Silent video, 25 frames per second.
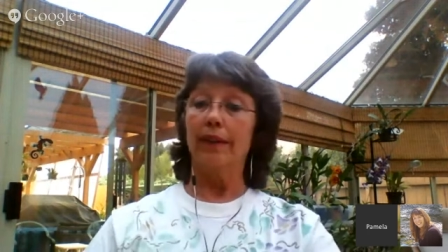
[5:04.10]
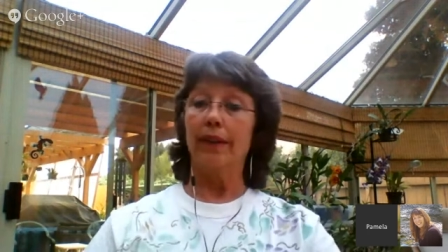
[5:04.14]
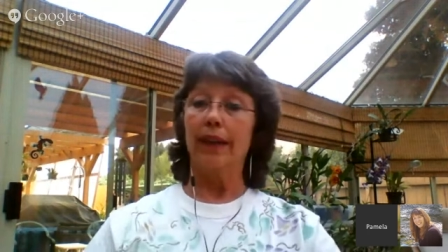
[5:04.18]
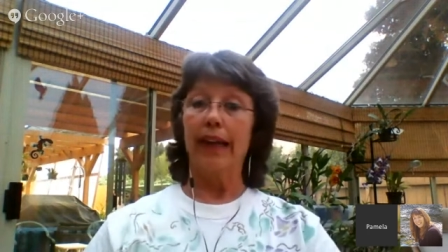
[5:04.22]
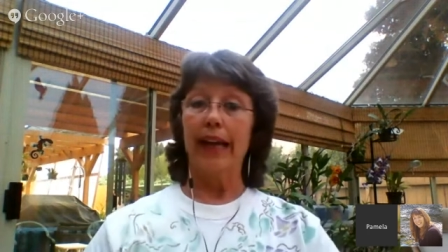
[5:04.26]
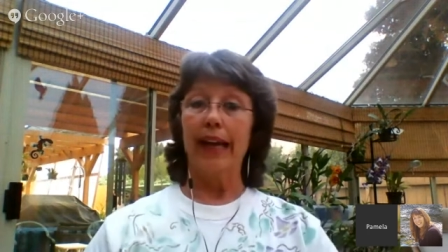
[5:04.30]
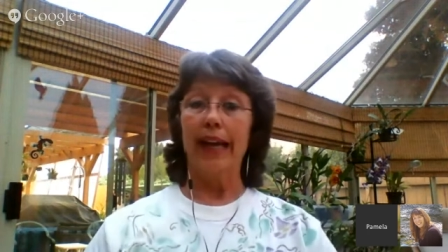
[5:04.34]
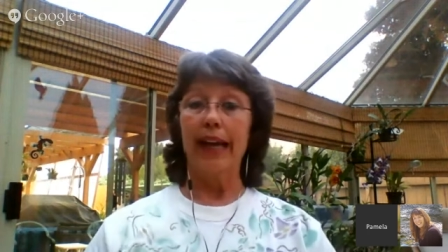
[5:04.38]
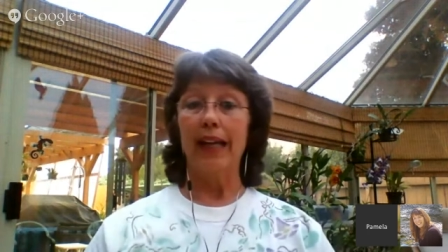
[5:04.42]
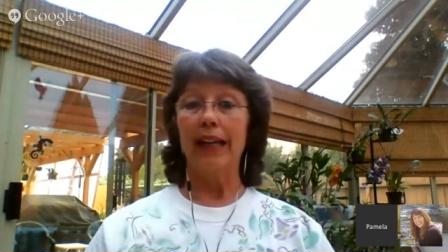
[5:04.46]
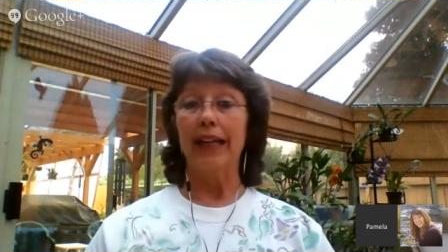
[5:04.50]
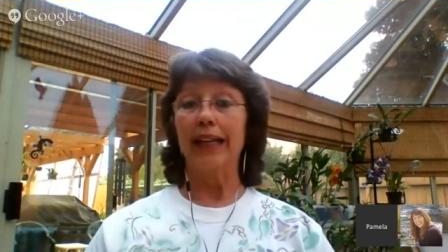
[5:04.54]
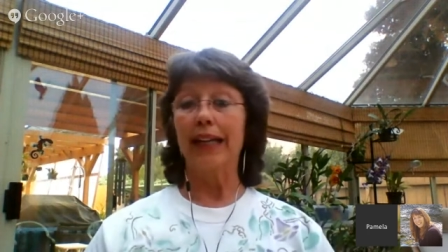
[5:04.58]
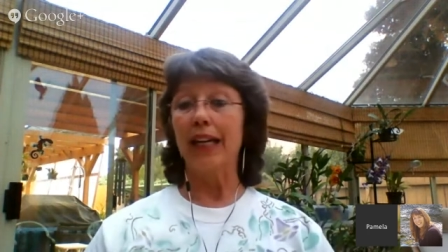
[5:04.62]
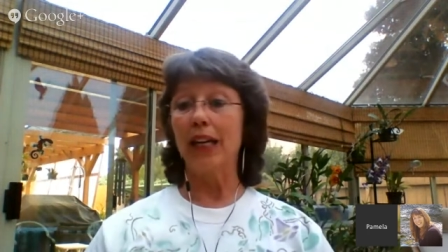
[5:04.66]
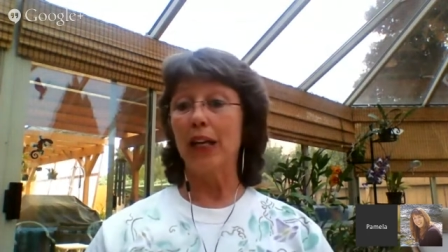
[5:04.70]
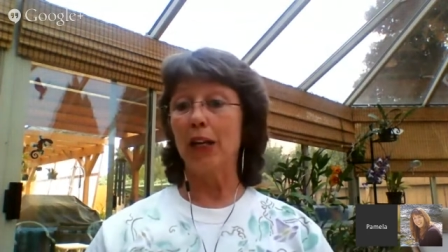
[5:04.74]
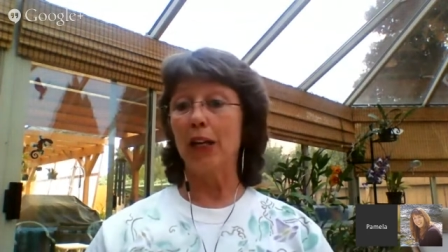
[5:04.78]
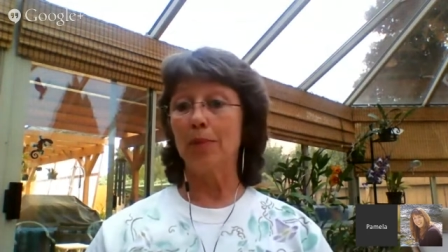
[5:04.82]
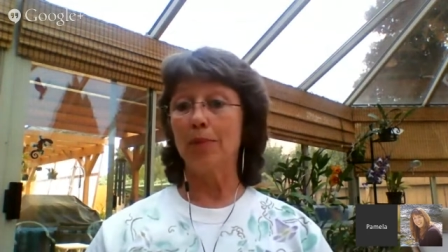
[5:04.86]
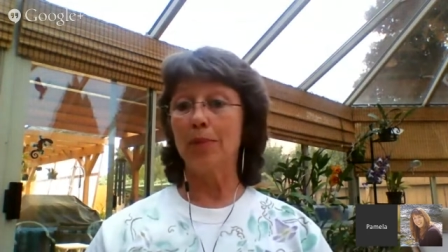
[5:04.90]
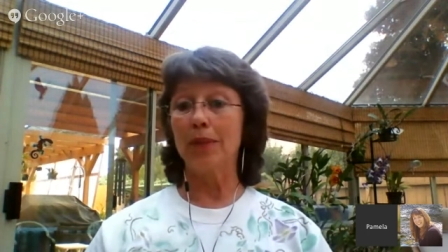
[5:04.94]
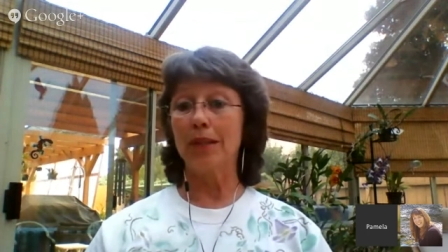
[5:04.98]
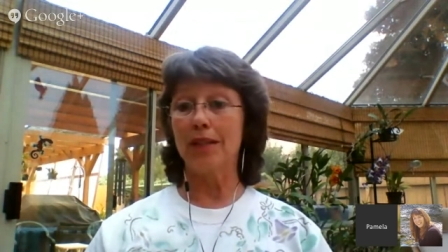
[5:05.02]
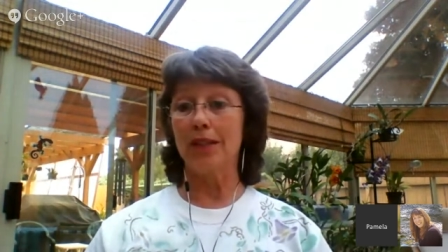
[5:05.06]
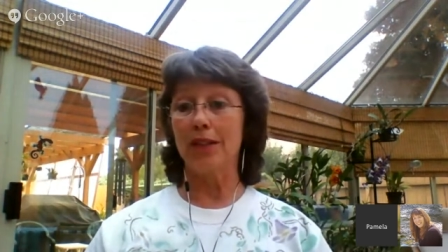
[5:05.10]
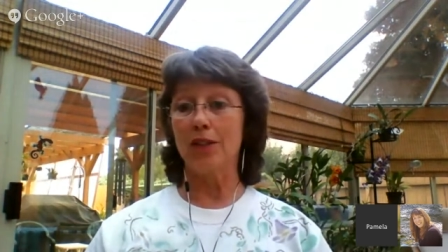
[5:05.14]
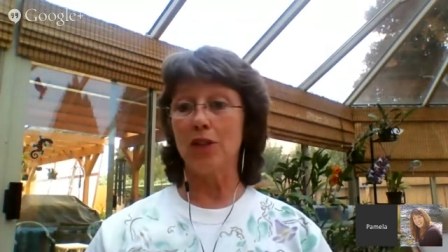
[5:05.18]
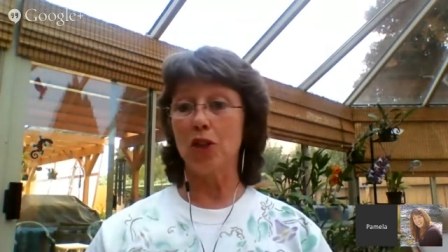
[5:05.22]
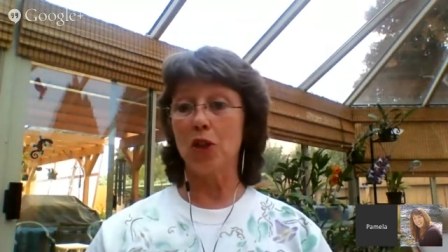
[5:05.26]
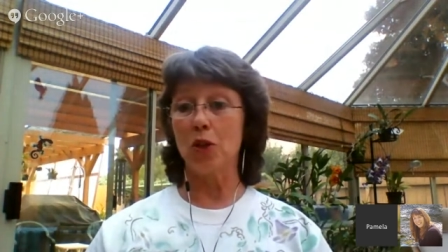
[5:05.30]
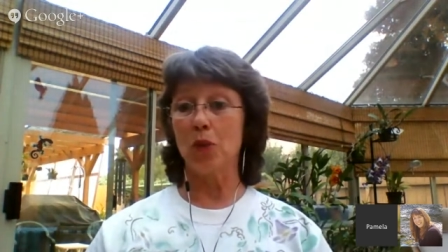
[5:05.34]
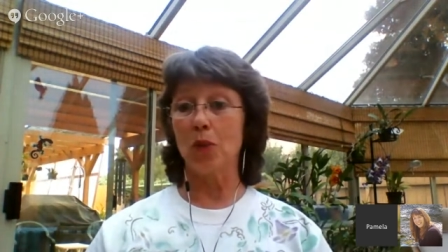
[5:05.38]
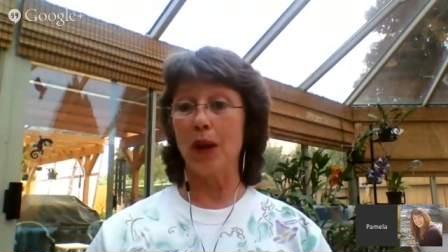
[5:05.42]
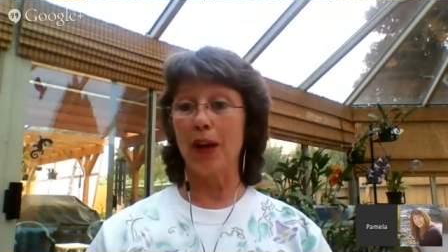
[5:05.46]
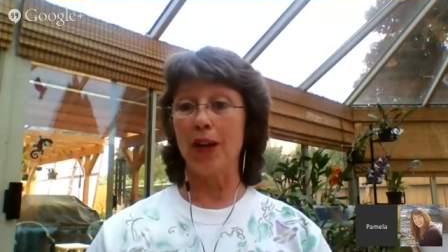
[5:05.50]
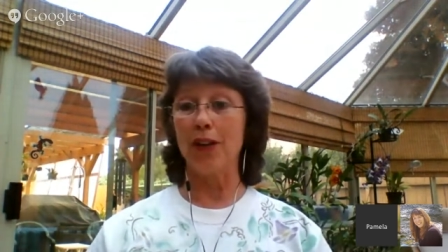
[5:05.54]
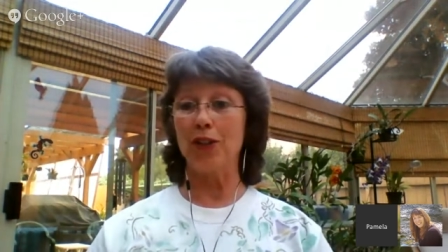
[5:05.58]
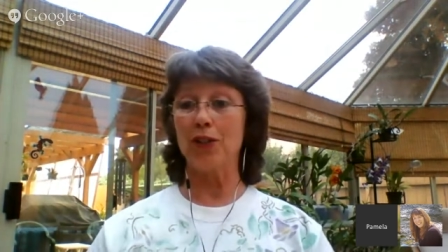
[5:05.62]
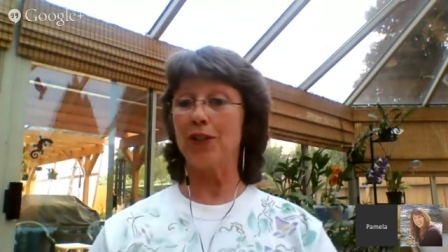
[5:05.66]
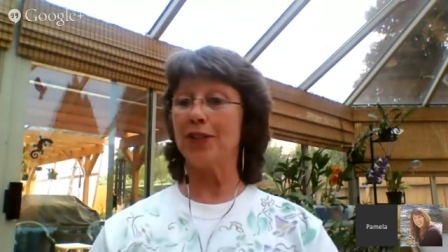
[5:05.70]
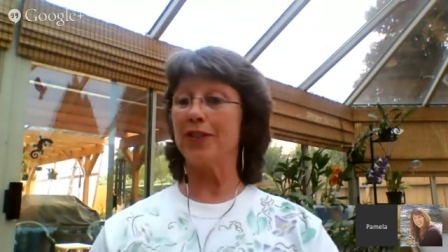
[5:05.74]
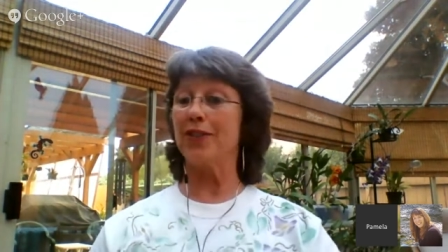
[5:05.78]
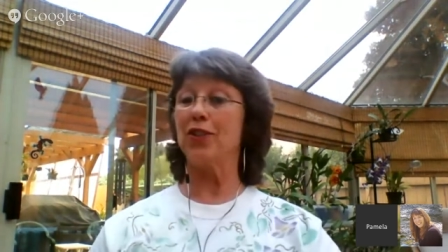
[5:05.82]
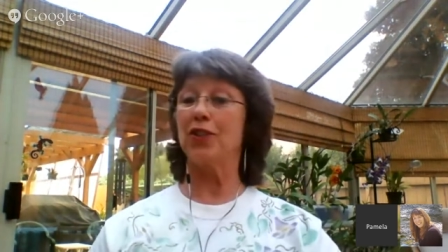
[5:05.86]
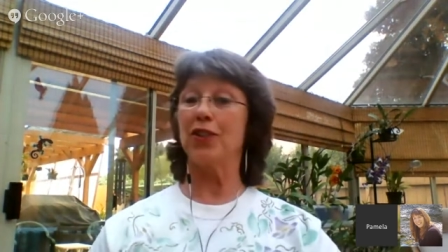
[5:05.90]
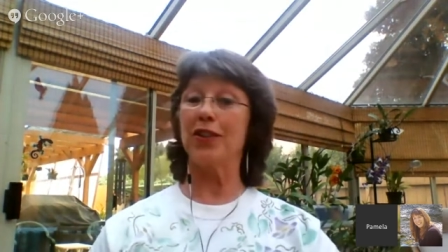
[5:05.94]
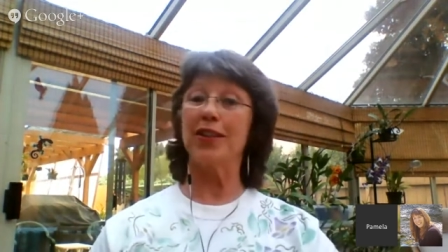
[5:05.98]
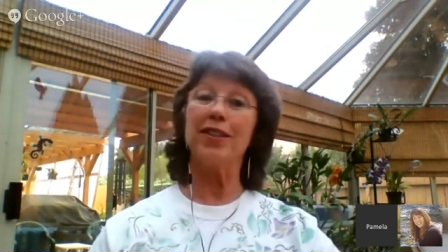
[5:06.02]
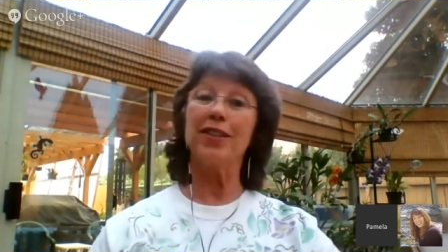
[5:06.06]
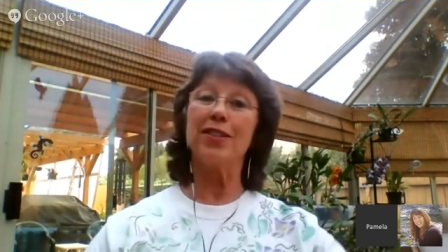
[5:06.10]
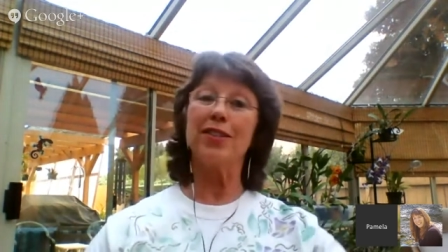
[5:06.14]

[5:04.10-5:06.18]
in kim's situation she's